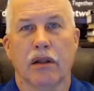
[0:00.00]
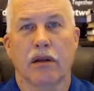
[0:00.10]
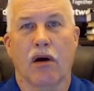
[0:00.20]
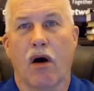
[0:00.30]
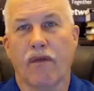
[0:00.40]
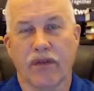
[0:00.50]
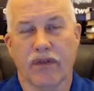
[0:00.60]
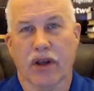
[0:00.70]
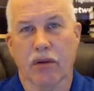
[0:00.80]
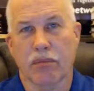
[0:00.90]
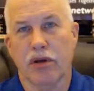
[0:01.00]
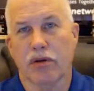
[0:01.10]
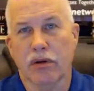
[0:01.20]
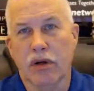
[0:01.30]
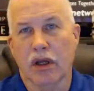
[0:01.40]
off of the
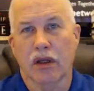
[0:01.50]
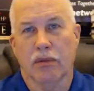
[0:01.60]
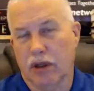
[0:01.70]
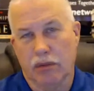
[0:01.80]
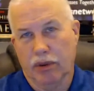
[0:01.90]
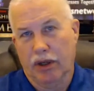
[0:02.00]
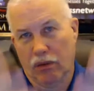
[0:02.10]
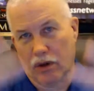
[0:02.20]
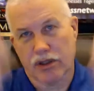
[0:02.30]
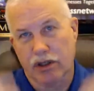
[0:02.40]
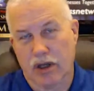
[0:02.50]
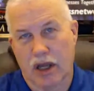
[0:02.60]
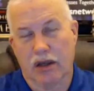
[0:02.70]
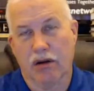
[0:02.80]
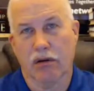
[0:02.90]
computer, but it works just
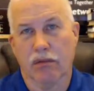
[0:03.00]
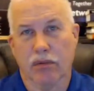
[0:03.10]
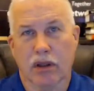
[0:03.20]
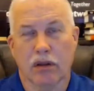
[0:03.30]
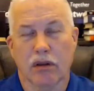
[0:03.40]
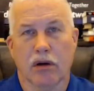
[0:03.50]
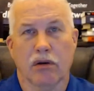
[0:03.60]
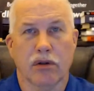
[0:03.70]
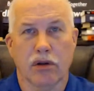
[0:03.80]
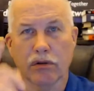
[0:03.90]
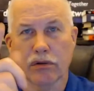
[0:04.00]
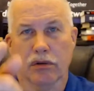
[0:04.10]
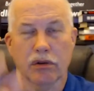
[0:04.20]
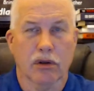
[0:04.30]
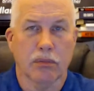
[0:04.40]
like your
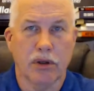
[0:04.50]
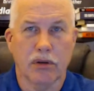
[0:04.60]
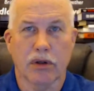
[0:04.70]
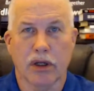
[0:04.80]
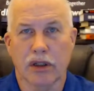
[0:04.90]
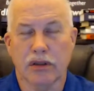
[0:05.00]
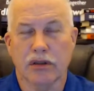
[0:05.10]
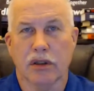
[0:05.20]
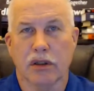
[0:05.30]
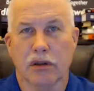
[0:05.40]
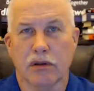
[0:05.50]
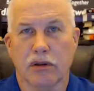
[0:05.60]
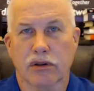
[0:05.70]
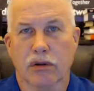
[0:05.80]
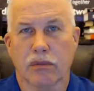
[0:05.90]
computer does.
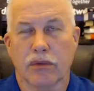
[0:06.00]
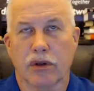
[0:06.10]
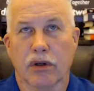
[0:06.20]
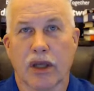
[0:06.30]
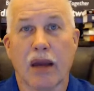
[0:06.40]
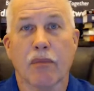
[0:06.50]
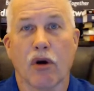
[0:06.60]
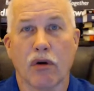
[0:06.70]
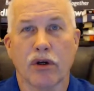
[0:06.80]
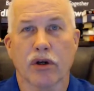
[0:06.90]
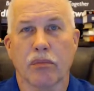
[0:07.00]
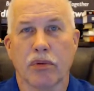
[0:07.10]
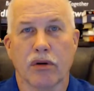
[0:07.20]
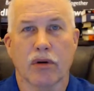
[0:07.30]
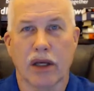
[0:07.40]
Your camera on your
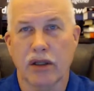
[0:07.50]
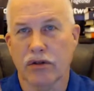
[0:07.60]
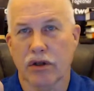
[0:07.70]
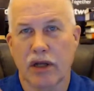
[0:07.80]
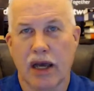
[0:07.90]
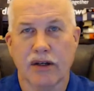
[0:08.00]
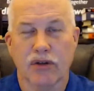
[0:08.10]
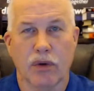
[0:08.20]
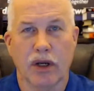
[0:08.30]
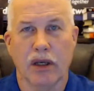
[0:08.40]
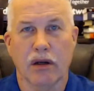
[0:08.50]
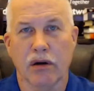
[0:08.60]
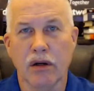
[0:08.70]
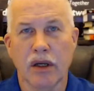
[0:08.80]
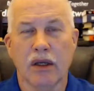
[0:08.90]
computer. I use a 920
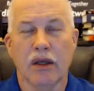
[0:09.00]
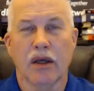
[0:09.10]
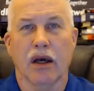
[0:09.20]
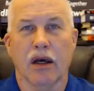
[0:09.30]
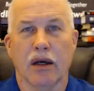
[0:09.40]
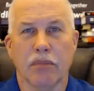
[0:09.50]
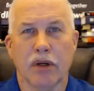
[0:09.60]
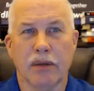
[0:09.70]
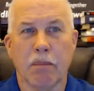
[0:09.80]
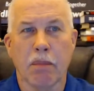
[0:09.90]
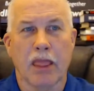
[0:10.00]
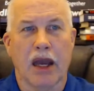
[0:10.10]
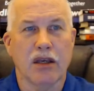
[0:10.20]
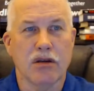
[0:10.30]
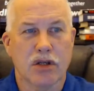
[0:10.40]
here, but I
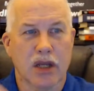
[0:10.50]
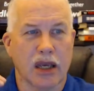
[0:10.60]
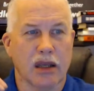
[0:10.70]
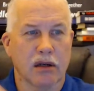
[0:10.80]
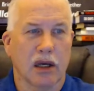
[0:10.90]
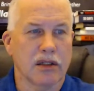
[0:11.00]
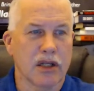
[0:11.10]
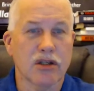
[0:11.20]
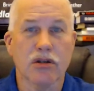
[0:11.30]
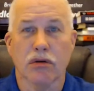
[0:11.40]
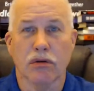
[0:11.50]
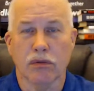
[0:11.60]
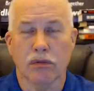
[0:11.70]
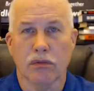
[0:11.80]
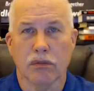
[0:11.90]
use a digital
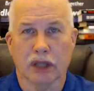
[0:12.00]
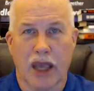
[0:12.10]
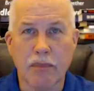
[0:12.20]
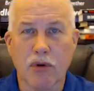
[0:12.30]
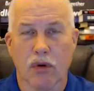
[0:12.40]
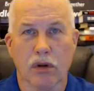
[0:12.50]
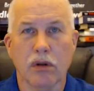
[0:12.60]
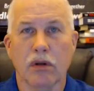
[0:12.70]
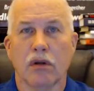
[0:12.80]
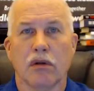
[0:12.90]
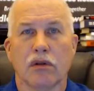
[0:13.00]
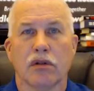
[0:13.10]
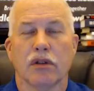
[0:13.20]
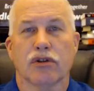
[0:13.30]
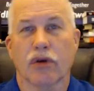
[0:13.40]
camcorder
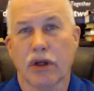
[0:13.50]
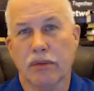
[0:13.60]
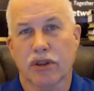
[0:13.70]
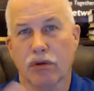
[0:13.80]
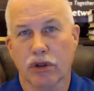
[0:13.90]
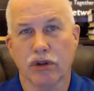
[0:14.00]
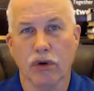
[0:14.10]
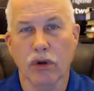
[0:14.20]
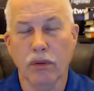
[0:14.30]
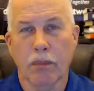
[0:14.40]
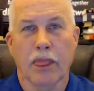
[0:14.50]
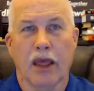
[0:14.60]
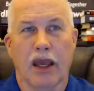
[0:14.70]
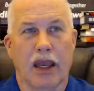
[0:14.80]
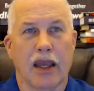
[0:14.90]
that streams through a tool,
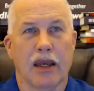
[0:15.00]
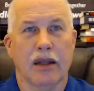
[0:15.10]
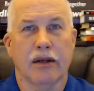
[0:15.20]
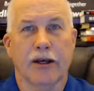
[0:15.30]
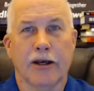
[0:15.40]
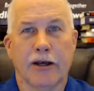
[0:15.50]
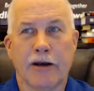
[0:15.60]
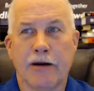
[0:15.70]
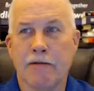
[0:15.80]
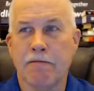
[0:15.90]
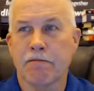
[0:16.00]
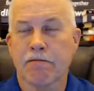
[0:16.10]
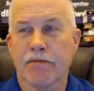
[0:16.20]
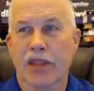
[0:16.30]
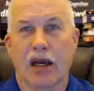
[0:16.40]
and
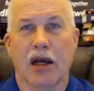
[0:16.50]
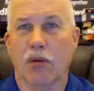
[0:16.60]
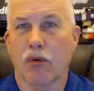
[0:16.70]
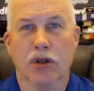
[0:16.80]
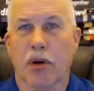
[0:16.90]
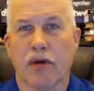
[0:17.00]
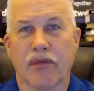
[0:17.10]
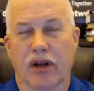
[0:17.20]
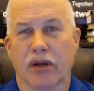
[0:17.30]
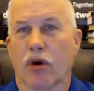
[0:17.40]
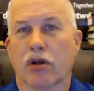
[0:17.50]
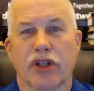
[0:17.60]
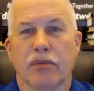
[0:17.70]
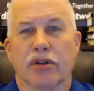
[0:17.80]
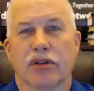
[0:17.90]
it worked perfectly, worked
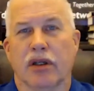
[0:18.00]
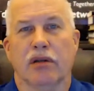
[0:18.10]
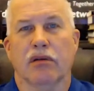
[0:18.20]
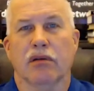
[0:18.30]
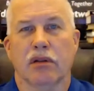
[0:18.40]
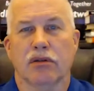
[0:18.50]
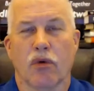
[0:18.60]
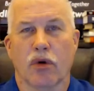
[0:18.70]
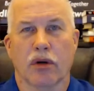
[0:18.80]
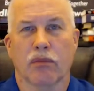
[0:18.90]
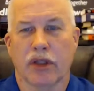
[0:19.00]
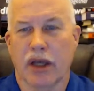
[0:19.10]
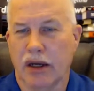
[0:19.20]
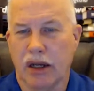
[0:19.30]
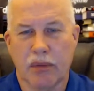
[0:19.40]
seamlessly this morning
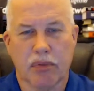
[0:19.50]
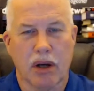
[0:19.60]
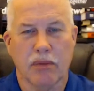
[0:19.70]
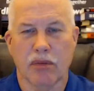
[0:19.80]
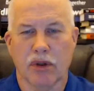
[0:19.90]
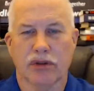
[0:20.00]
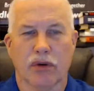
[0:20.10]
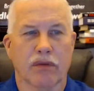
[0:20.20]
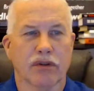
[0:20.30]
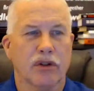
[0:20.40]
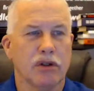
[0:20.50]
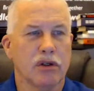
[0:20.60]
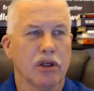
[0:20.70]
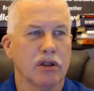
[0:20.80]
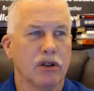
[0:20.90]
without any problem whatsoever. So you
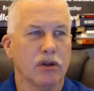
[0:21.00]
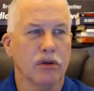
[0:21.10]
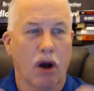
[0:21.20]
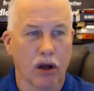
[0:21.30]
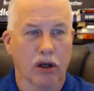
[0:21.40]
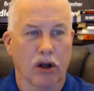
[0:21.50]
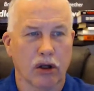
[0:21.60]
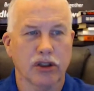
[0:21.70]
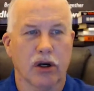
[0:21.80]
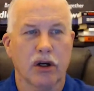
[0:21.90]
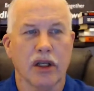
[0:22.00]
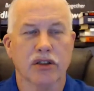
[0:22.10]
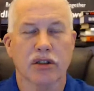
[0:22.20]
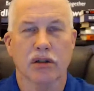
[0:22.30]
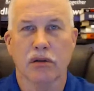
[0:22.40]
can do large audience.